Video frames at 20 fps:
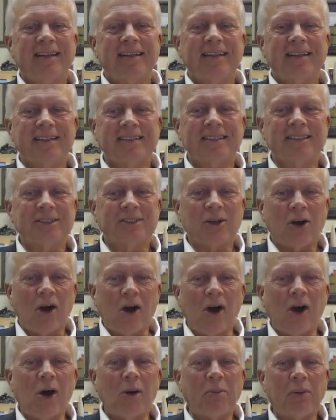this is
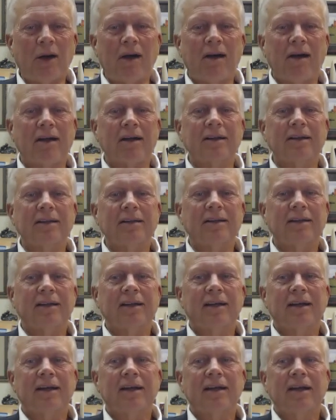all part
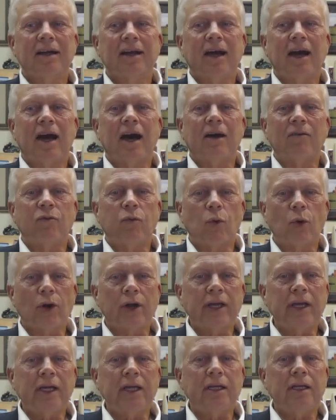of
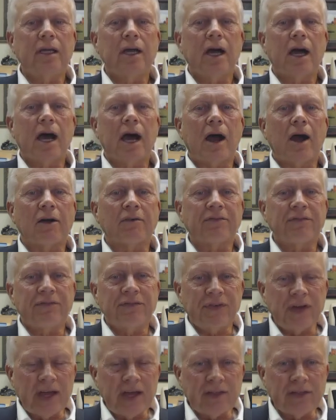working our
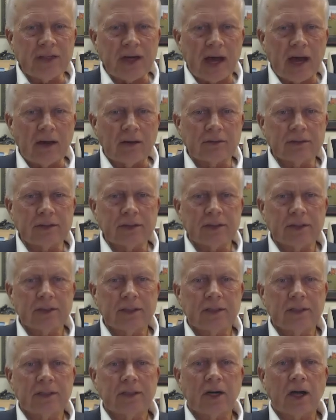faith out,
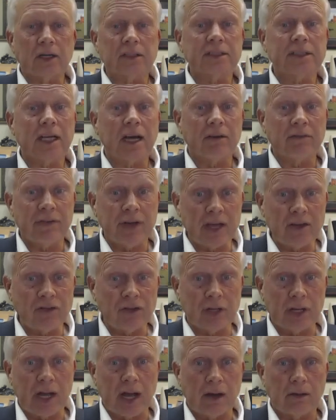our
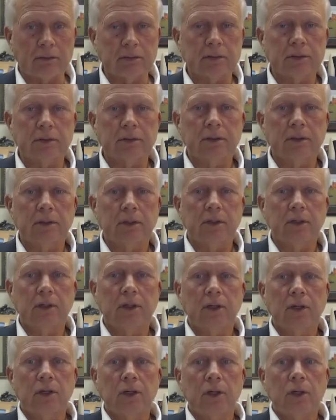salvation out,
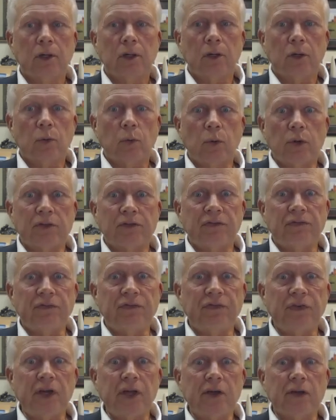with
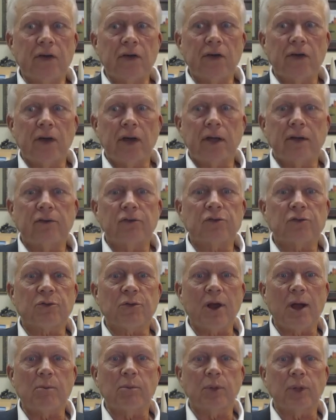fear and
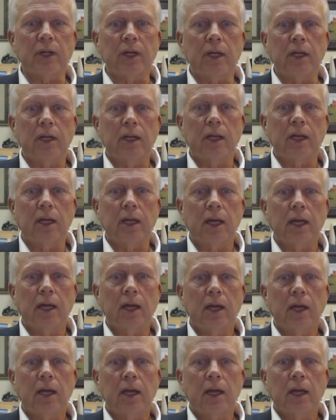trembling.
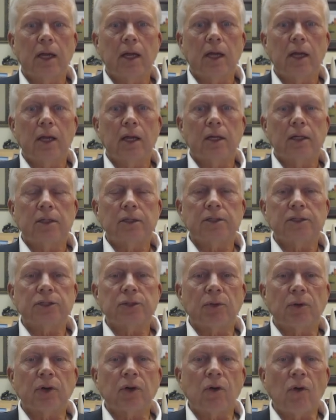
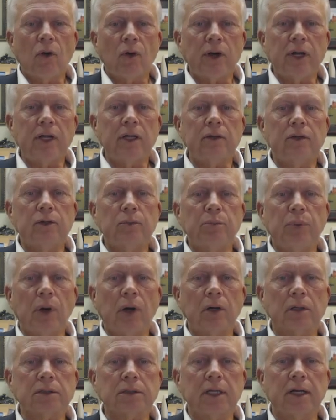So according to
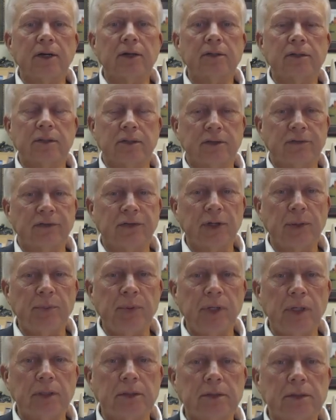Paul's letter to the
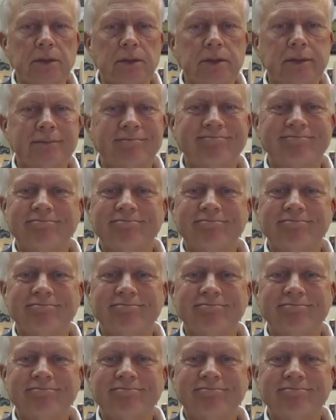Philippians,